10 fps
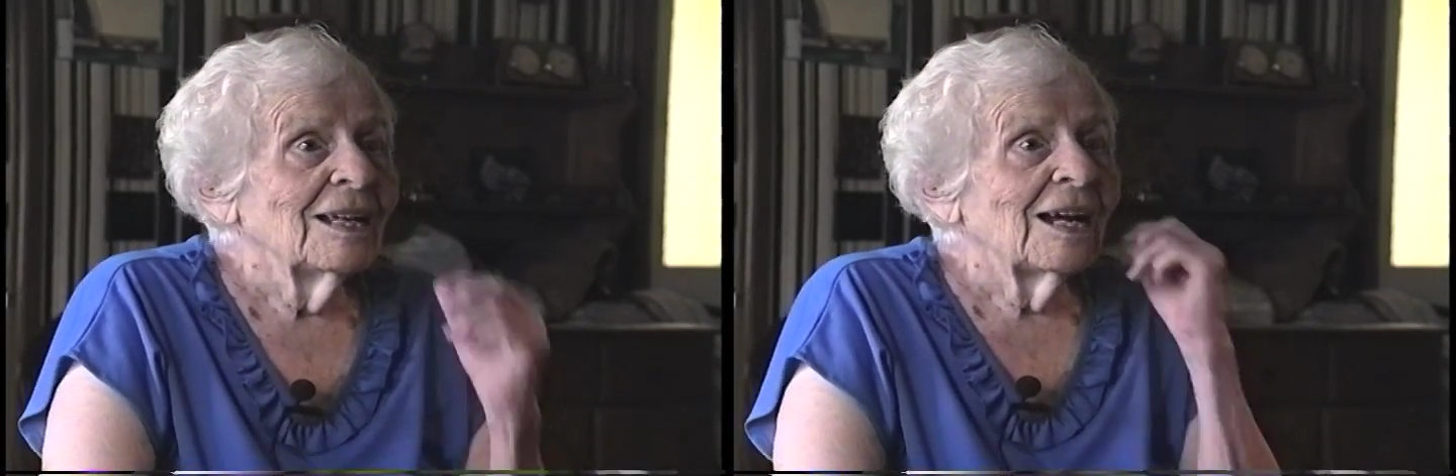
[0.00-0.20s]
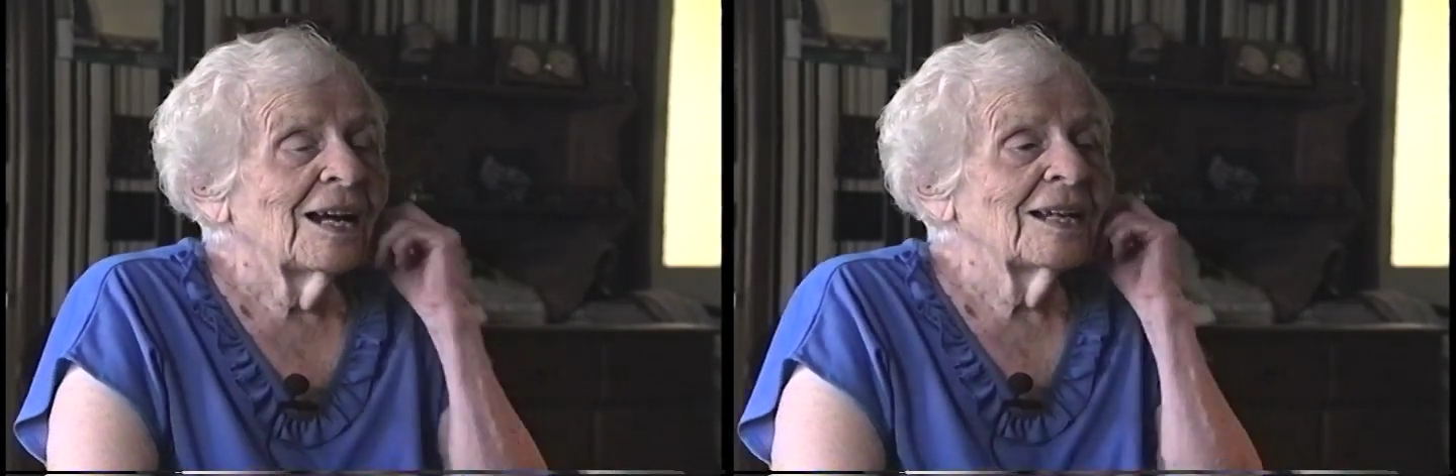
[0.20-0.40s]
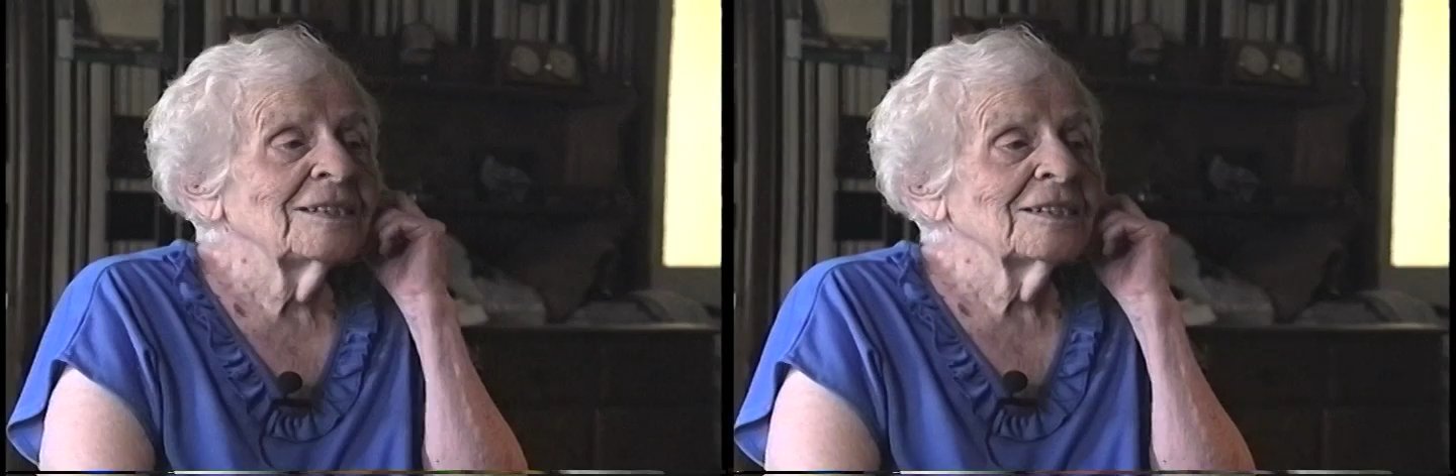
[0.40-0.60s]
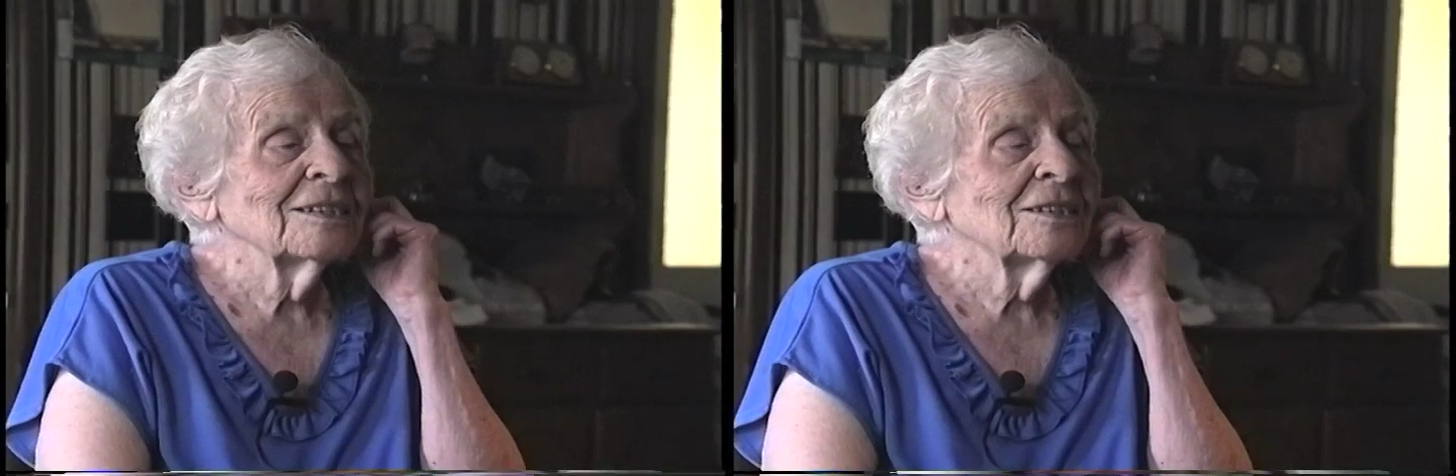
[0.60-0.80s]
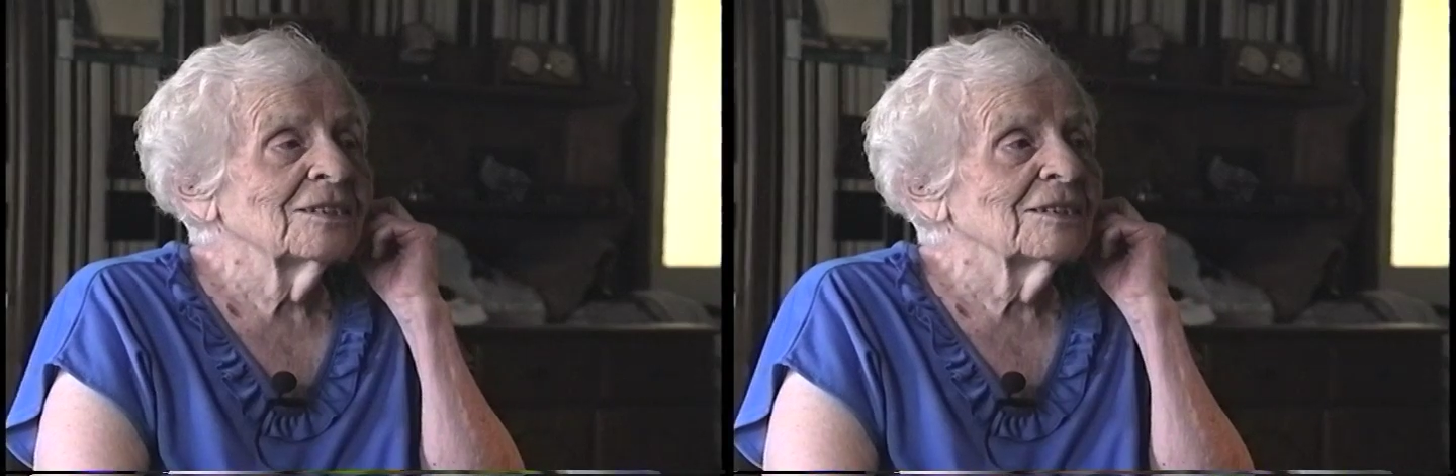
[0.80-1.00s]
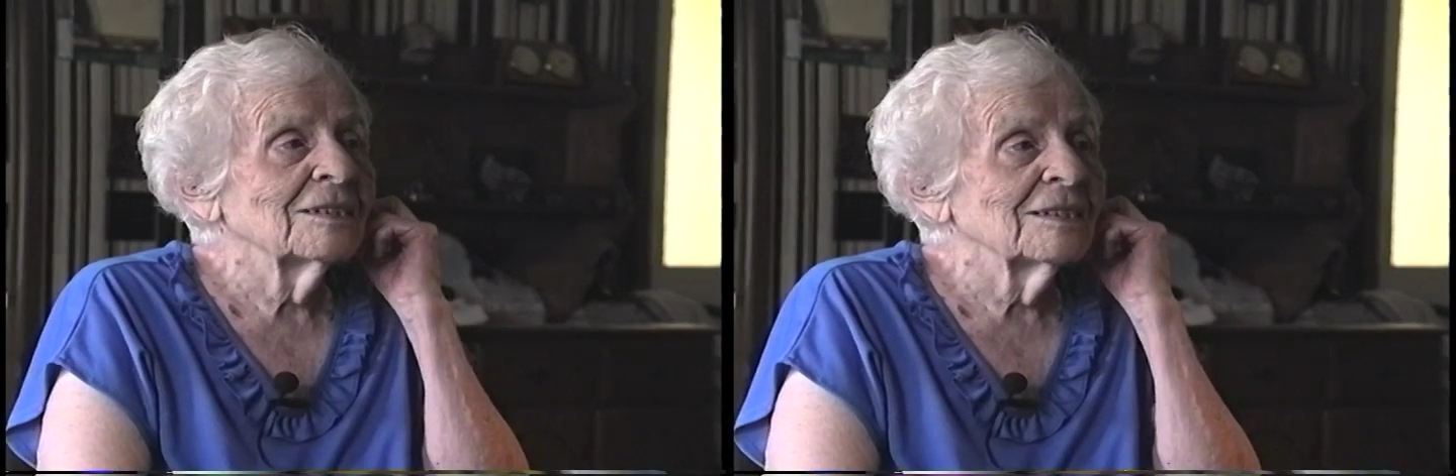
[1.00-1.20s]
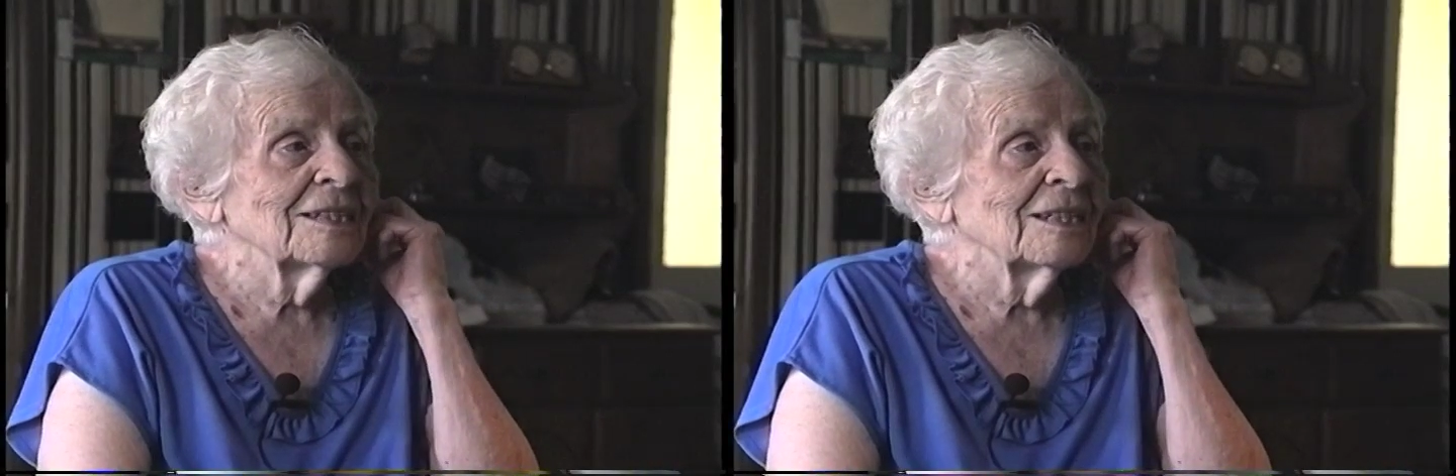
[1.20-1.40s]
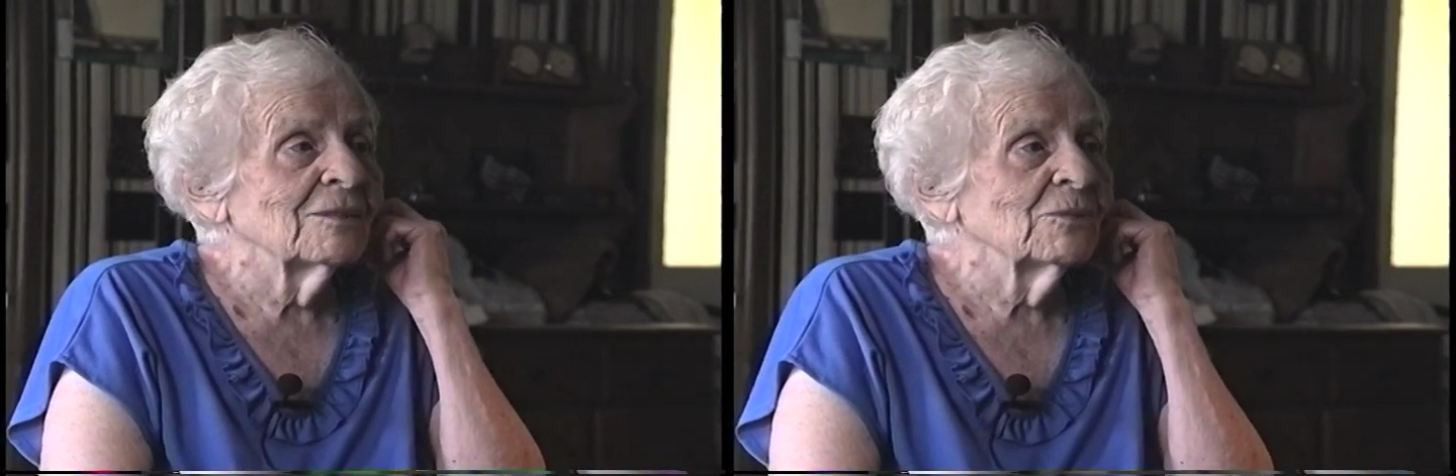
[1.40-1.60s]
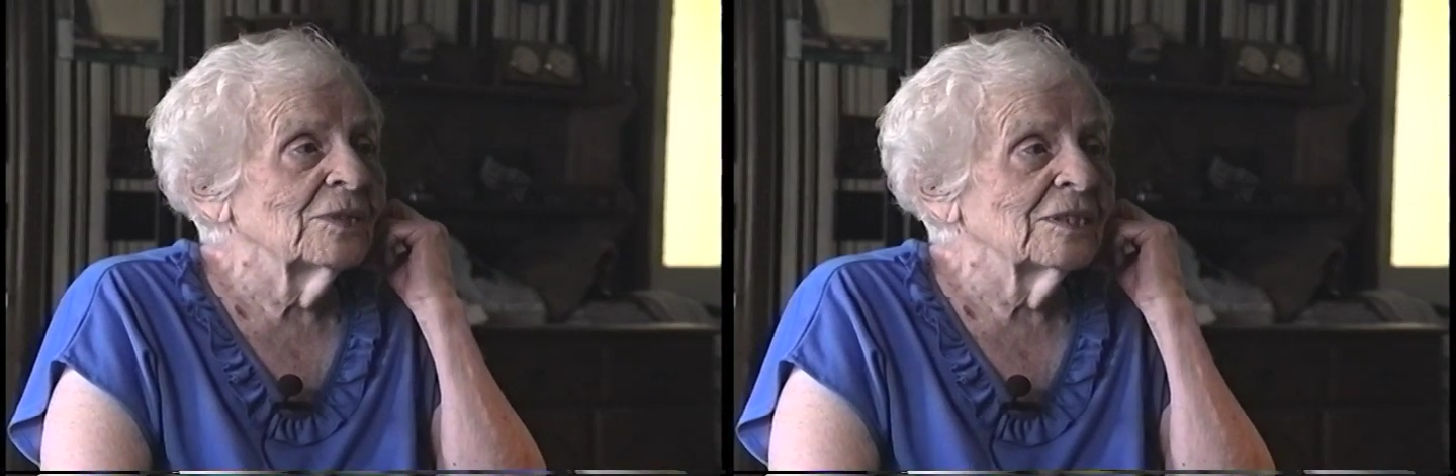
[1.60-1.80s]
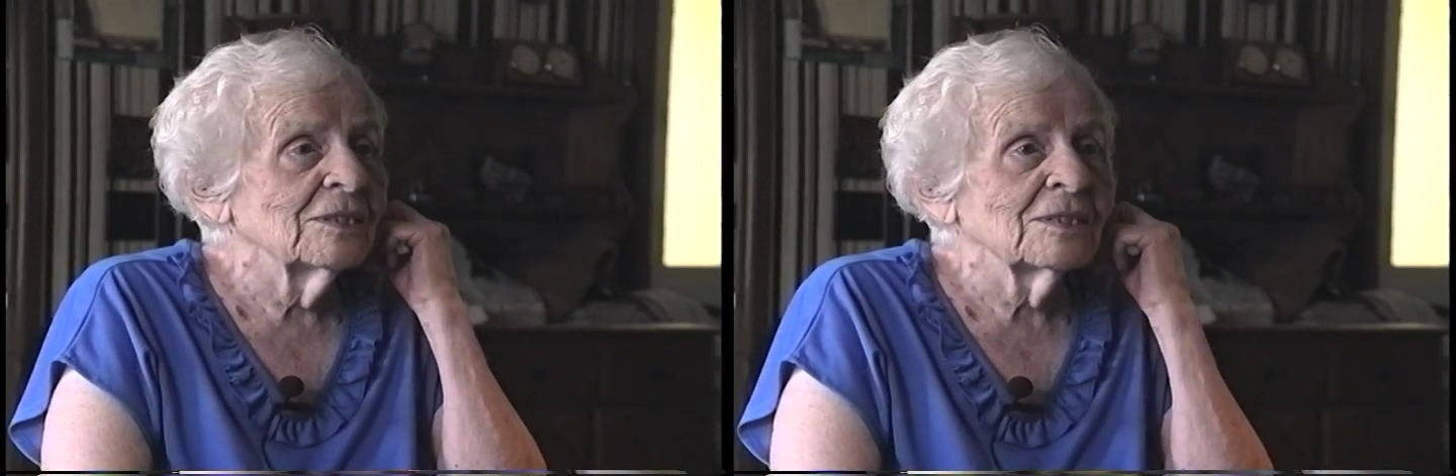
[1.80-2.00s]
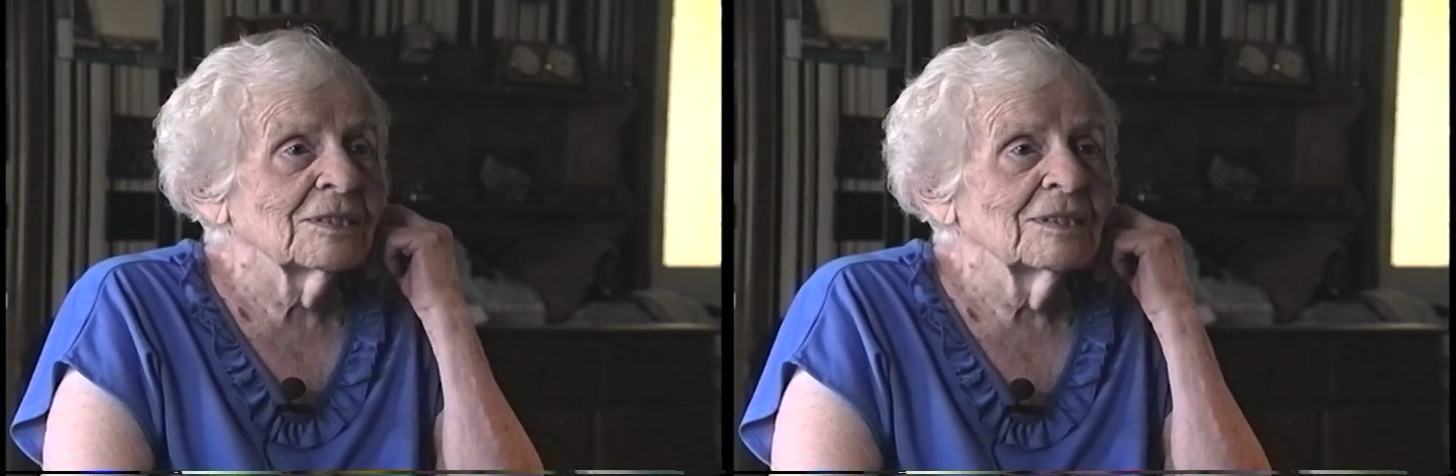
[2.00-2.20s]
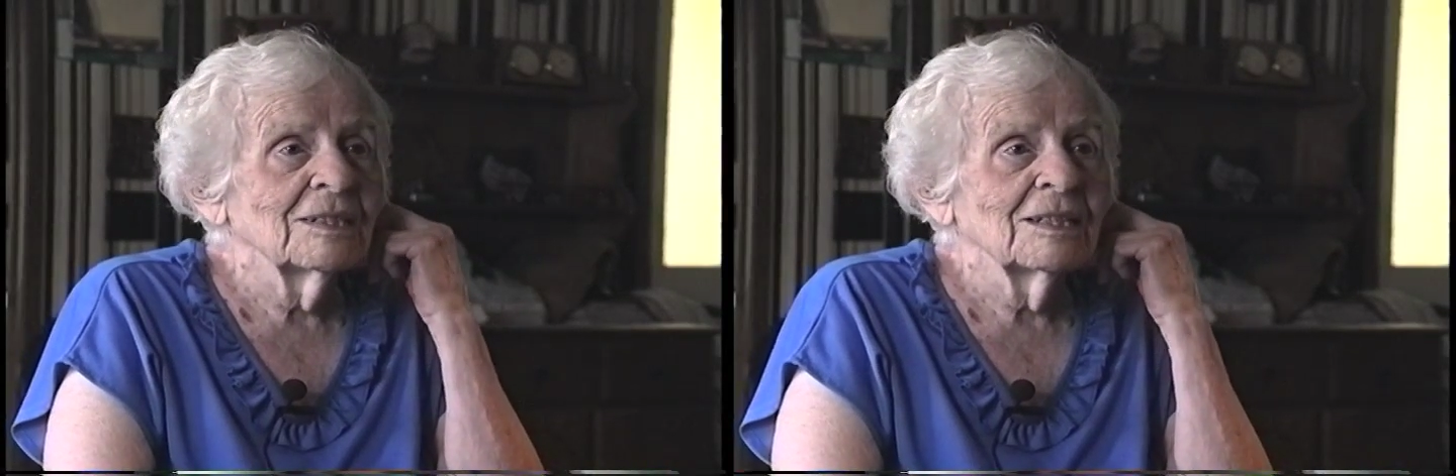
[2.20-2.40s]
I just thought that was